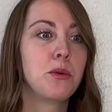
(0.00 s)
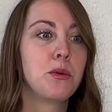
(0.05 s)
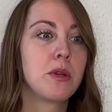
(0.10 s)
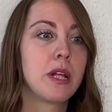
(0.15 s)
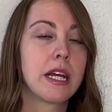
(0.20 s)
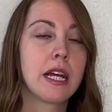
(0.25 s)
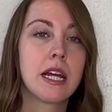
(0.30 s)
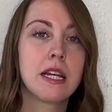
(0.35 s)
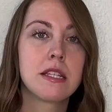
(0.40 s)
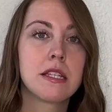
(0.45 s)

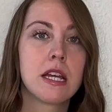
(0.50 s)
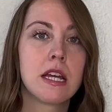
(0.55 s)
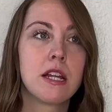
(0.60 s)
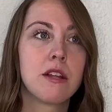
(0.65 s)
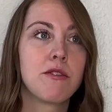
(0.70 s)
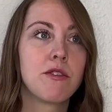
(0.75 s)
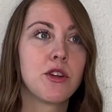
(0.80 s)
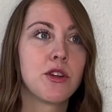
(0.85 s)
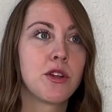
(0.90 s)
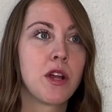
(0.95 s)
like I said,
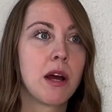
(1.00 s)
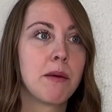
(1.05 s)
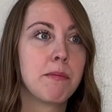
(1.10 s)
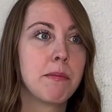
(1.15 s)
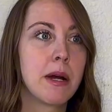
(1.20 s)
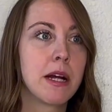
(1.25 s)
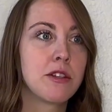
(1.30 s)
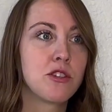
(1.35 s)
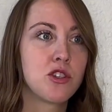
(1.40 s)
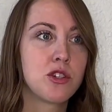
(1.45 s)
if you're not
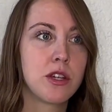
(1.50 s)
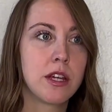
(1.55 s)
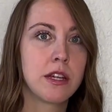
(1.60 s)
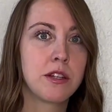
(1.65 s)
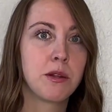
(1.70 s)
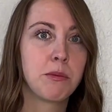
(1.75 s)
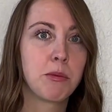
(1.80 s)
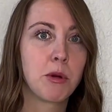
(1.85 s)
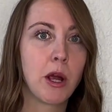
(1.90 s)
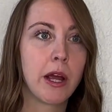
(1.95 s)
much into
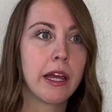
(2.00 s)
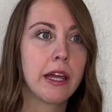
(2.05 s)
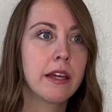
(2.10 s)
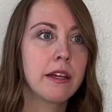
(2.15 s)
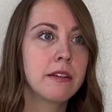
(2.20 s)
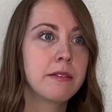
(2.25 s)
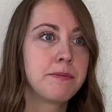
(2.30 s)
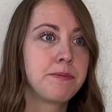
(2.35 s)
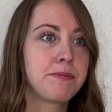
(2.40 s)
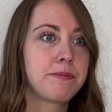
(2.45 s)

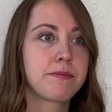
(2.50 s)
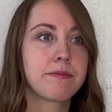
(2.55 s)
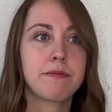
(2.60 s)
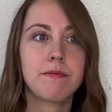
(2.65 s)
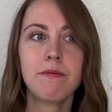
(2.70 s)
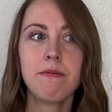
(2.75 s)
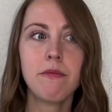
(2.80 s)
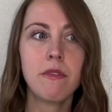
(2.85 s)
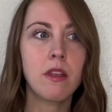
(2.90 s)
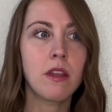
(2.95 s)
praying,
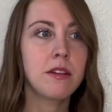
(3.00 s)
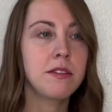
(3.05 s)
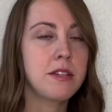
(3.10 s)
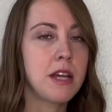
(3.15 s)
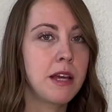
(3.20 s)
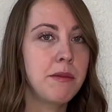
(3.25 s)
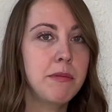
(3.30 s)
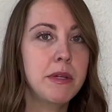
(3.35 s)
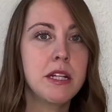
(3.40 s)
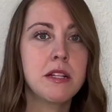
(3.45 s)

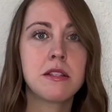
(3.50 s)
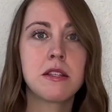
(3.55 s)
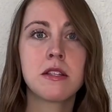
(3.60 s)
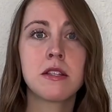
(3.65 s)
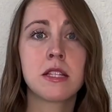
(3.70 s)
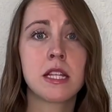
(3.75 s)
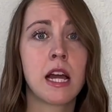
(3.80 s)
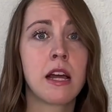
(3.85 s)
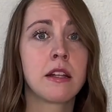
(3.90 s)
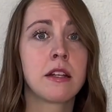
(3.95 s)
10 minutes in
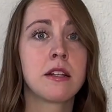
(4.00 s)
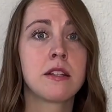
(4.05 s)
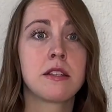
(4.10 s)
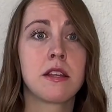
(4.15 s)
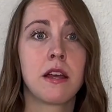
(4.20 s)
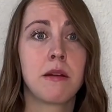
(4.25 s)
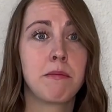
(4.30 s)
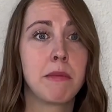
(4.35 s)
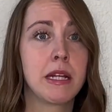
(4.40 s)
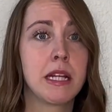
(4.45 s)
silence
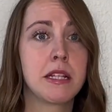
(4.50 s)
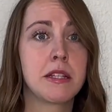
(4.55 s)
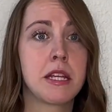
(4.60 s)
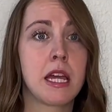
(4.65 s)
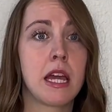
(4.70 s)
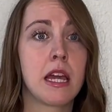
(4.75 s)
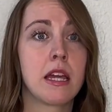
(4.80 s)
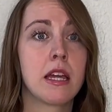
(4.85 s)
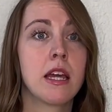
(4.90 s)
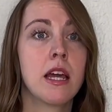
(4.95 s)
and
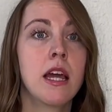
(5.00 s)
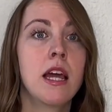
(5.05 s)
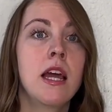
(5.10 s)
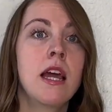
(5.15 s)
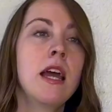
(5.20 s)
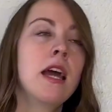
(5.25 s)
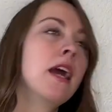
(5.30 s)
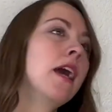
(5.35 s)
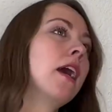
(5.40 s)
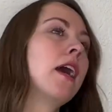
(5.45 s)
meditate.
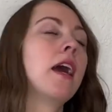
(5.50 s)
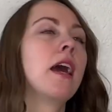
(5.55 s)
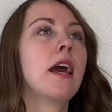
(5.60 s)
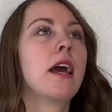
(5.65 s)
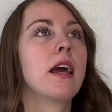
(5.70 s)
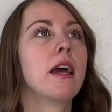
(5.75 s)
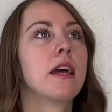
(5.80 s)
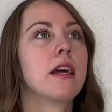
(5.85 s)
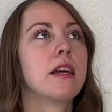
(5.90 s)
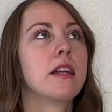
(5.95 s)

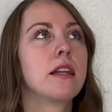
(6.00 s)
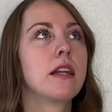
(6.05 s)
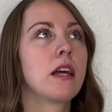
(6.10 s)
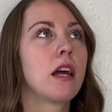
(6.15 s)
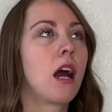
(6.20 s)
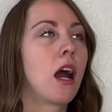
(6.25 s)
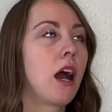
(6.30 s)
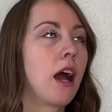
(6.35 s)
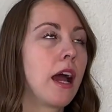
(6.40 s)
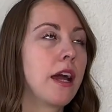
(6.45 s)
And
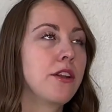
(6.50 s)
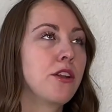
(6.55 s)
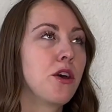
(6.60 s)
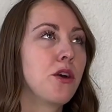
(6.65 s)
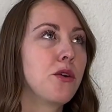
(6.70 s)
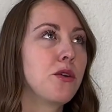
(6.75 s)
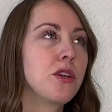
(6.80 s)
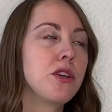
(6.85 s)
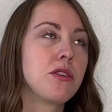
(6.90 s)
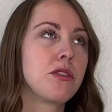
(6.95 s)
I
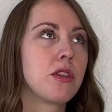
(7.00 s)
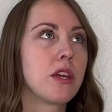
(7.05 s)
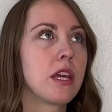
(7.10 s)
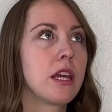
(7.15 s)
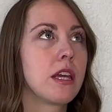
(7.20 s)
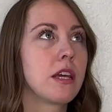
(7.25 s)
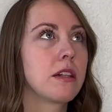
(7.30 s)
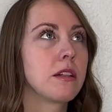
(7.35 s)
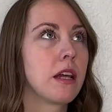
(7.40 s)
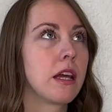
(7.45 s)
know you
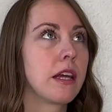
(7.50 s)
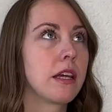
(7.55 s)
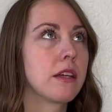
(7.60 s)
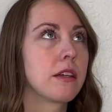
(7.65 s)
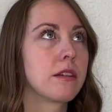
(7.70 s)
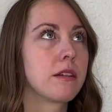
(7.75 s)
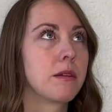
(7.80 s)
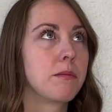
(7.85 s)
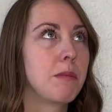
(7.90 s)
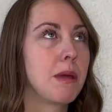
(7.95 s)
think like
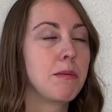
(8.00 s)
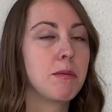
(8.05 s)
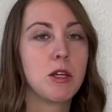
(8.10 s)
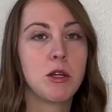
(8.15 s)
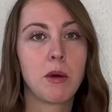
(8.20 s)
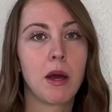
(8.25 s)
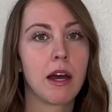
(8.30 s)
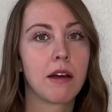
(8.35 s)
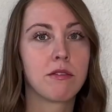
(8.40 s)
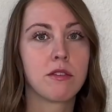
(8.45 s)
maybe you
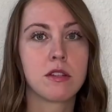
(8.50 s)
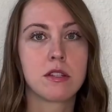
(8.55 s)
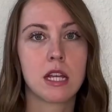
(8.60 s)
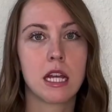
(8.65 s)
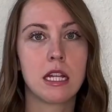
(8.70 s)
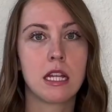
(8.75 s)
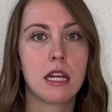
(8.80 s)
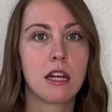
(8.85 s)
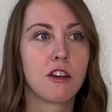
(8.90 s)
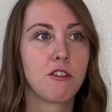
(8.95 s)
have this
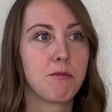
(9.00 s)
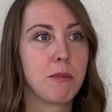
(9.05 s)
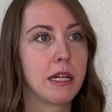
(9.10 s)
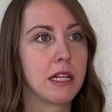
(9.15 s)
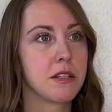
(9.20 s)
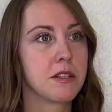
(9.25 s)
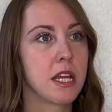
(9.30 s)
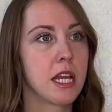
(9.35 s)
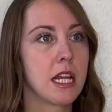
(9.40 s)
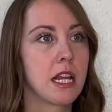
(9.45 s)
idea of
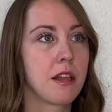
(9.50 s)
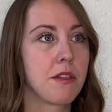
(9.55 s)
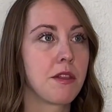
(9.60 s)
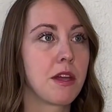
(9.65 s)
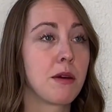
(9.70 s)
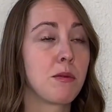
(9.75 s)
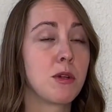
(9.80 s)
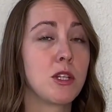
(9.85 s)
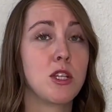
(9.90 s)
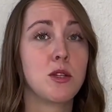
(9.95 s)
meditating
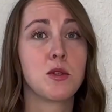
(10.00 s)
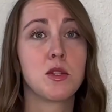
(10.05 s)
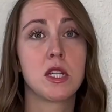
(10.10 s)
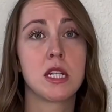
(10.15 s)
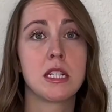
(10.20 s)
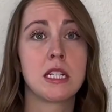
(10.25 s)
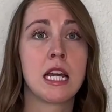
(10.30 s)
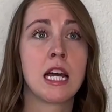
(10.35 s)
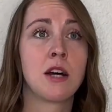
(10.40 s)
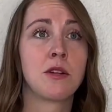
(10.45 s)
that when you
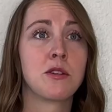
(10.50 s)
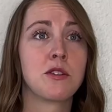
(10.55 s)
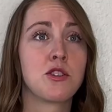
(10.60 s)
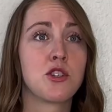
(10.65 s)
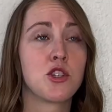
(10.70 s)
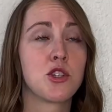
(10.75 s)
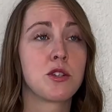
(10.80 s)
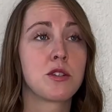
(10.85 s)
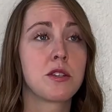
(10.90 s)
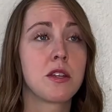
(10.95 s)
sit down, it's
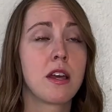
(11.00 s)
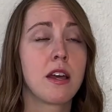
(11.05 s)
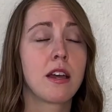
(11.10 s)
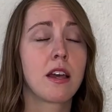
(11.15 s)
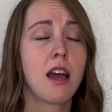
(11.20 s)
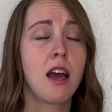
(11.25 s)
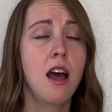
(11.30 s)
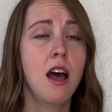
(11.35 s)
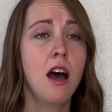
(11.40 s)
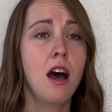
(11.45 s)
just like,
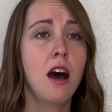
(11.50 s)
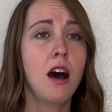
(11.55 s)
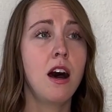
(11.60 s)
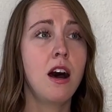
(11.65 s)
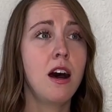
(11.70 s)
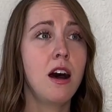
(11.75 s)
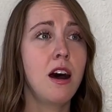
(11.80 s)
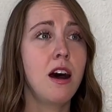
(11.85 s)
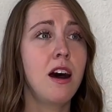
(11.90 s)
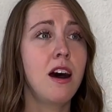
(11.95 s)

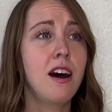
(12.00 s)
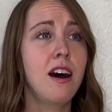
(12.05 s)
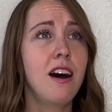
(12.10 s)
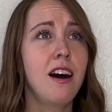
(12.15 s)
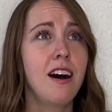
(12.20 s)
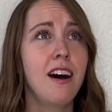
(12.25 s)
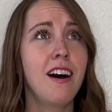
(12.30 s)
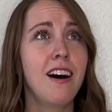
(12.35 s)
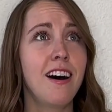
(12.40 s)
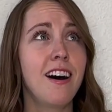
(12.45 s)

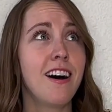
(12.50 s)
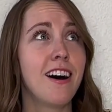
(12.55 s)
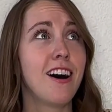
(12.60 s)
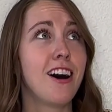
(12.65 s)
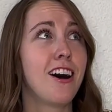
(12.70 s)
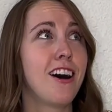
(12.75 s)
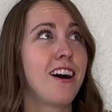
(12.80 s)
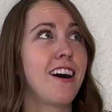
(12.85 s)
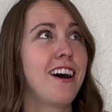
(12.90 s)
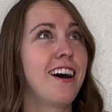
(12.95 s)

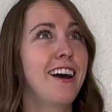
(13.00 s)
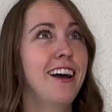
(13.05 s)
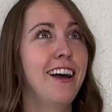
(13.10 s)
ah,